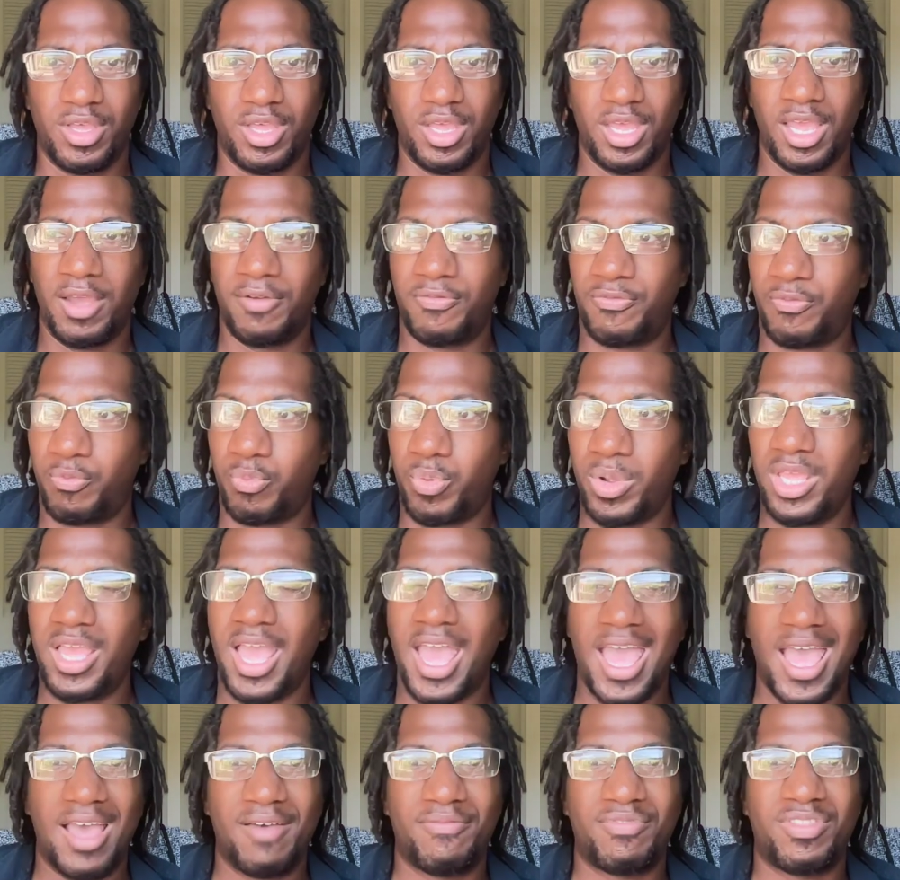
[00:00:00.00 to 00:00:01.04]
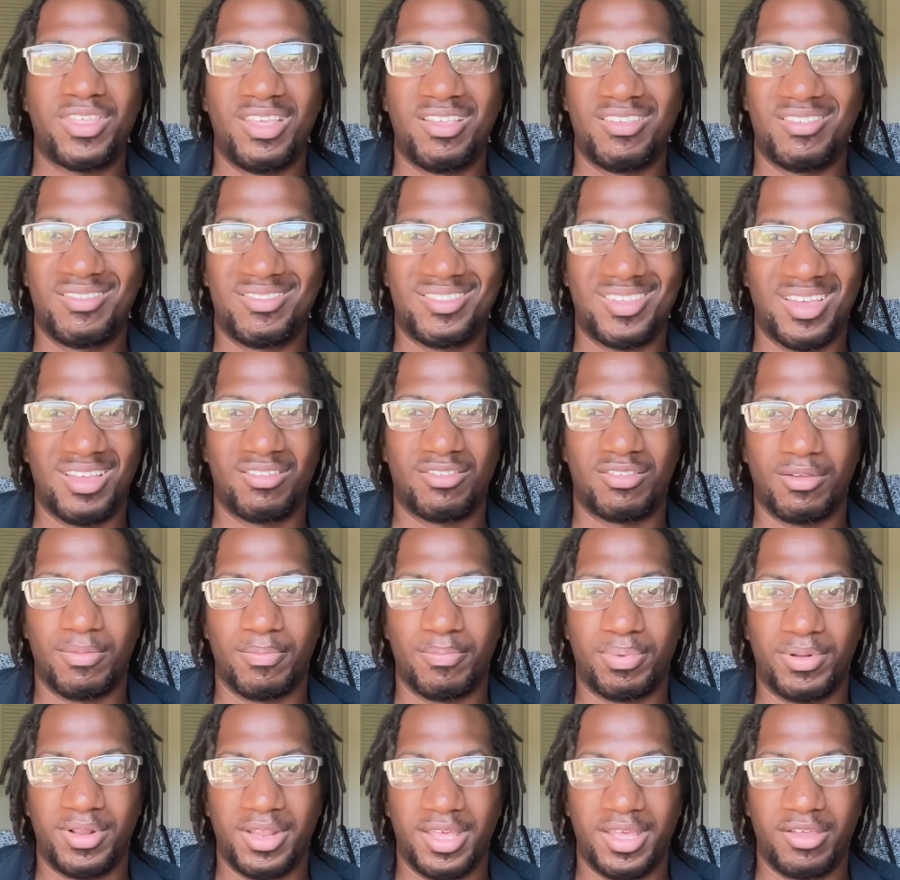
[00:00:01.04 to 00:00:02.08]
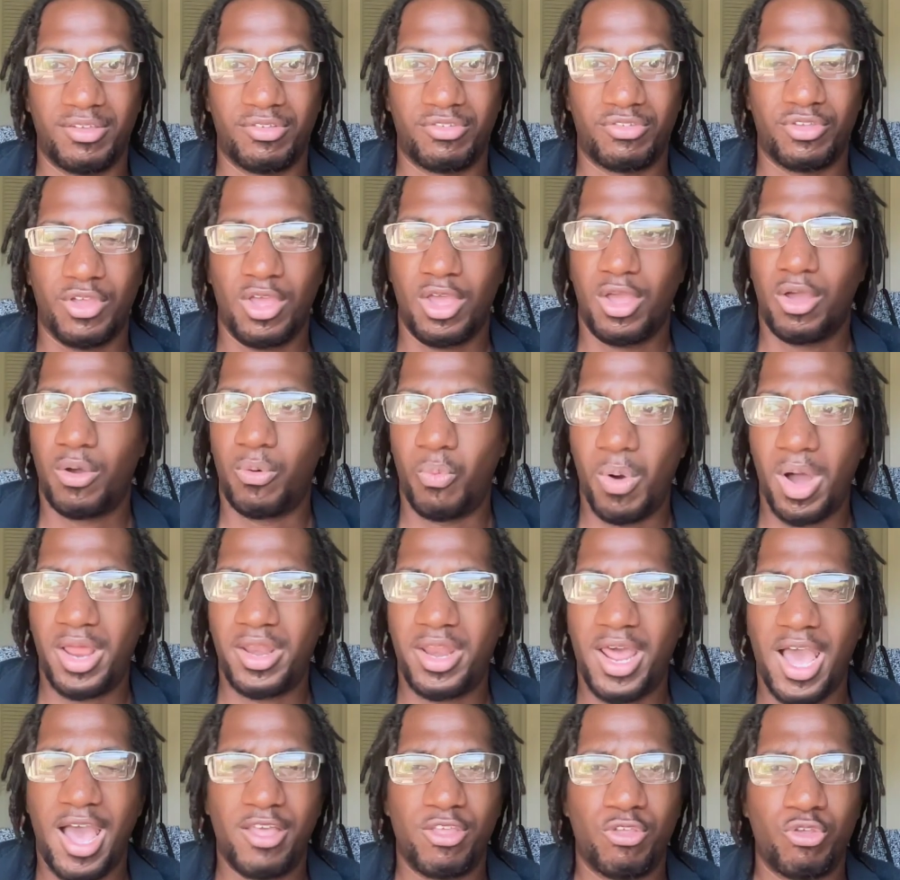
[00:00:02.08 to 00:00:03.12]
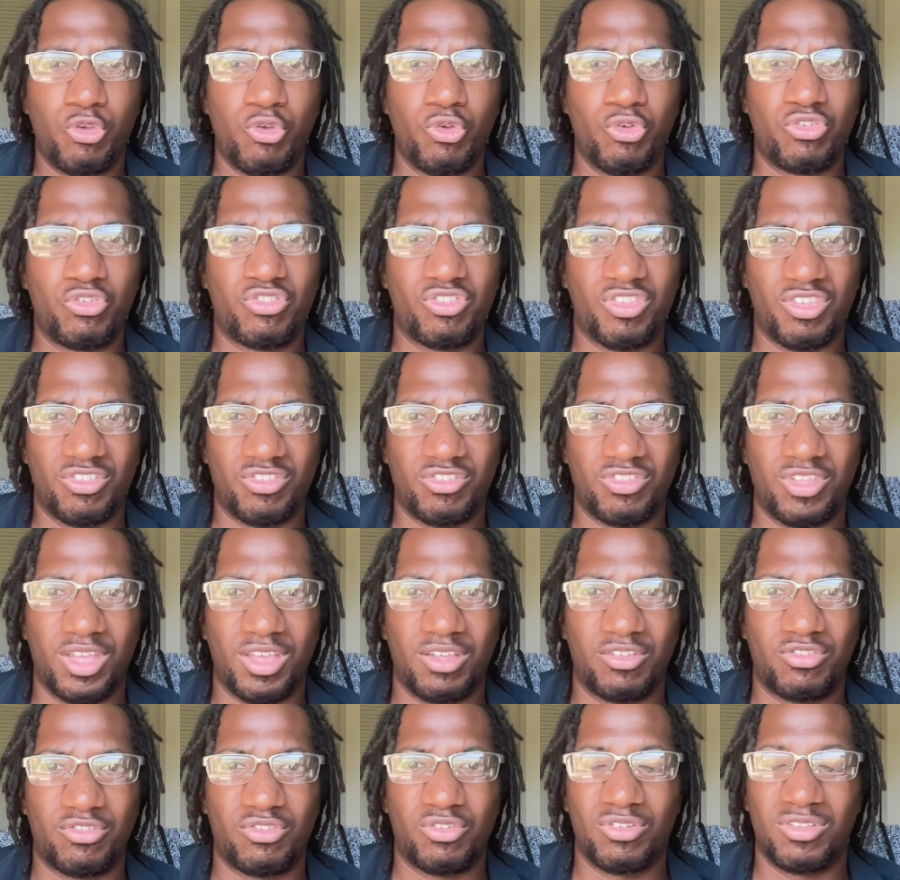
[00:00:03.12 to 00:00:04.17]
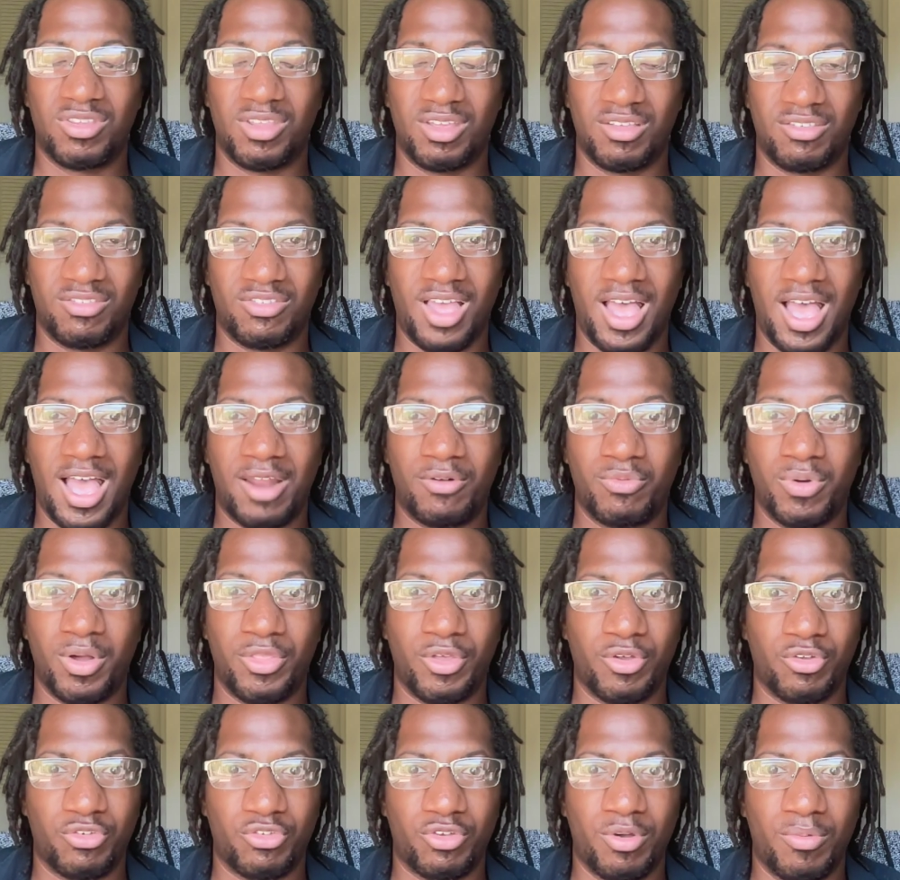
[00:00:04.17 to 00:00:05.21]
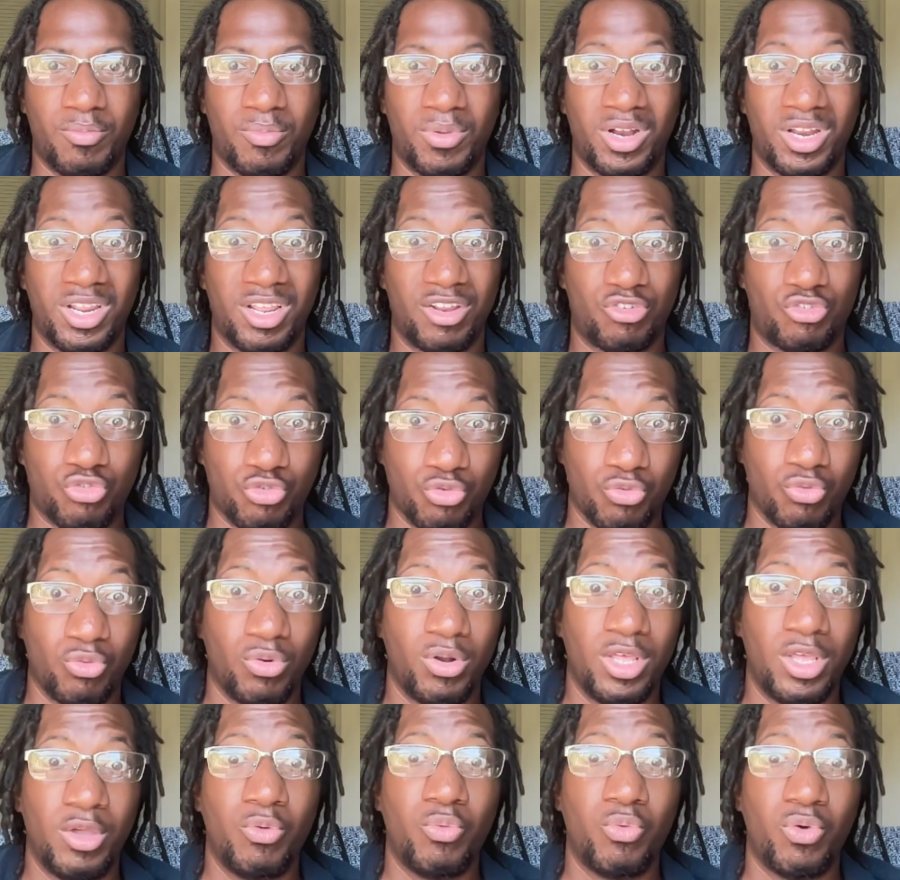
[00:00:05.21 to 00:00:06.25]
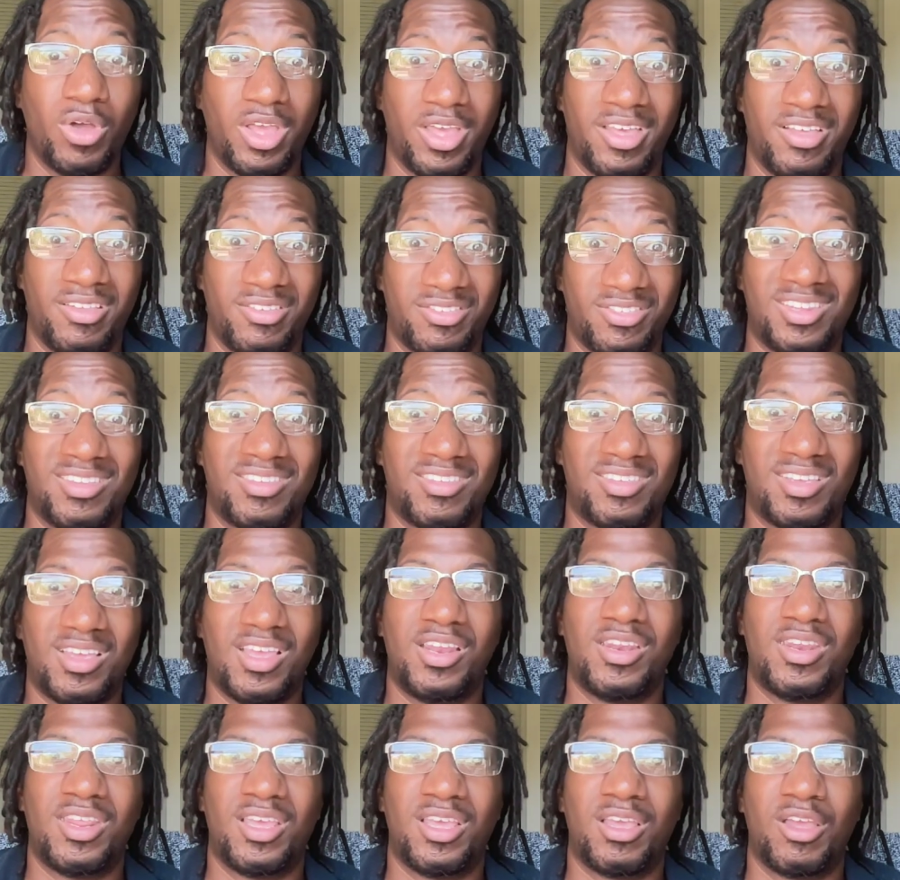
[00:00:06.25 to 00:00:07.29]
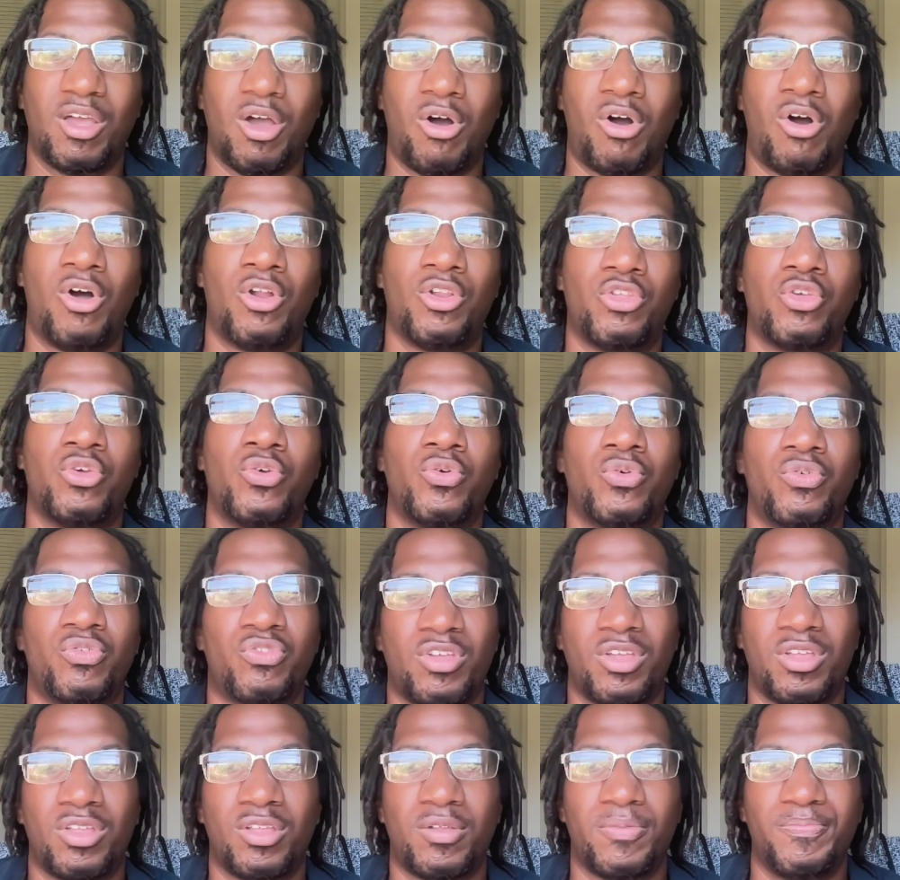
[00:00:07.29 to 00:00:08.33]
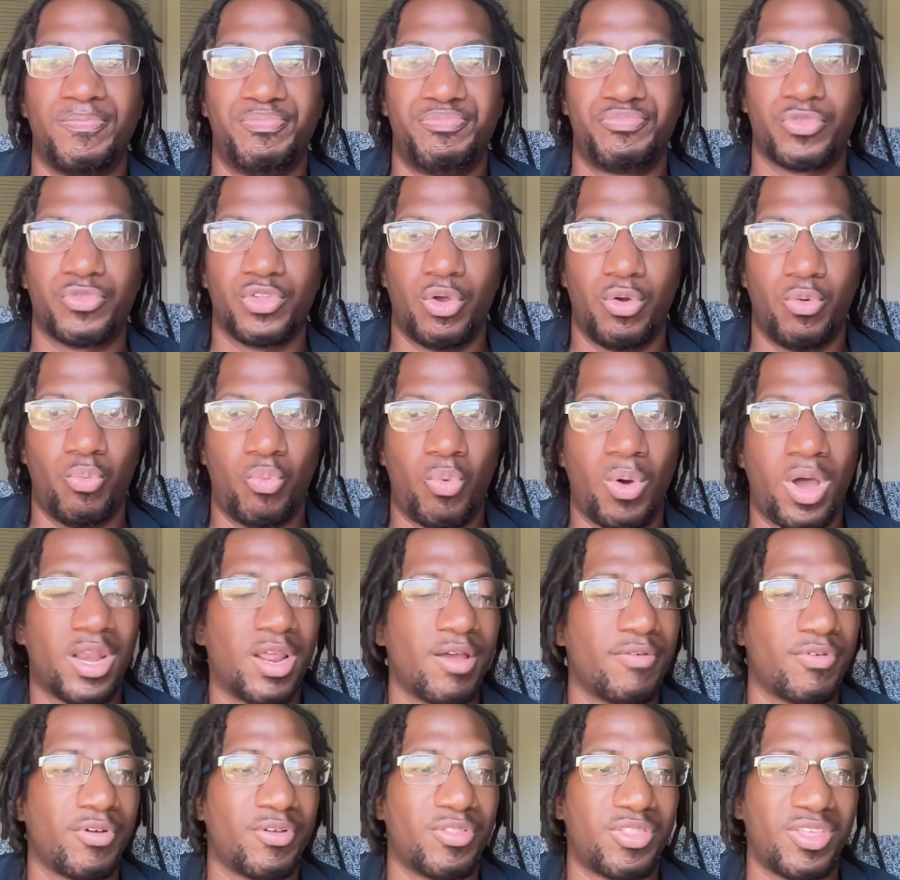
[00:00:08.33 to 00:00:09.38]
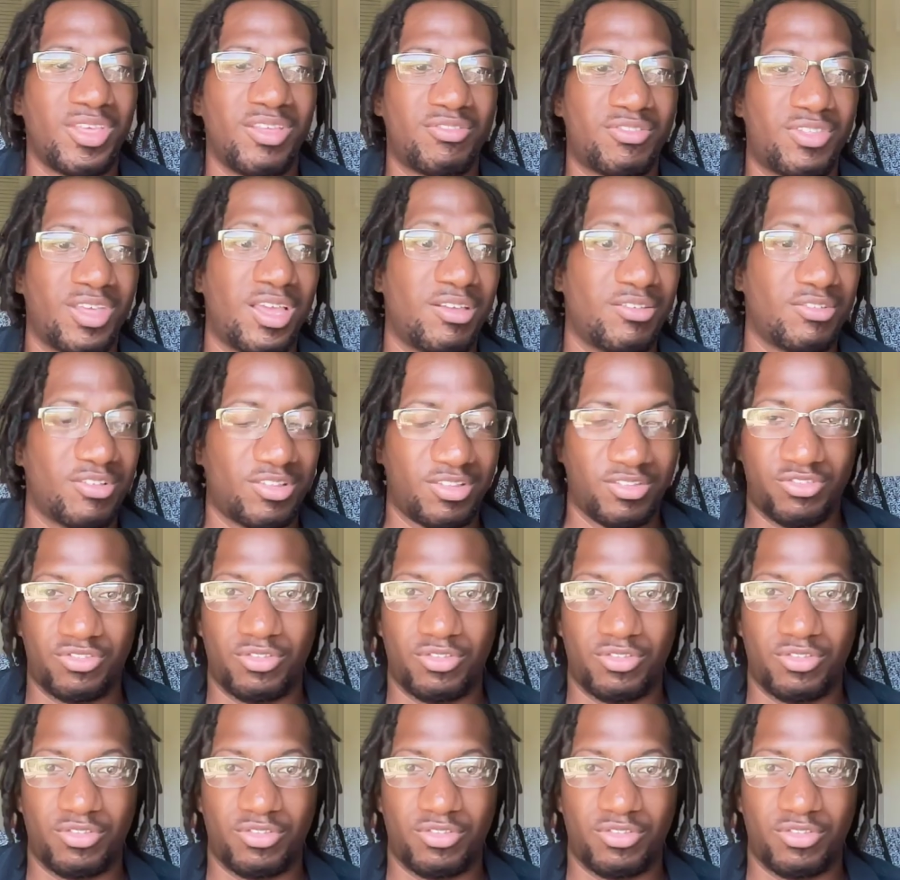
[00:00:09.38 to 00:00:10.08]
if we have these things in place, why not use these things to decide whether somebody truly is intending on using whatever these things.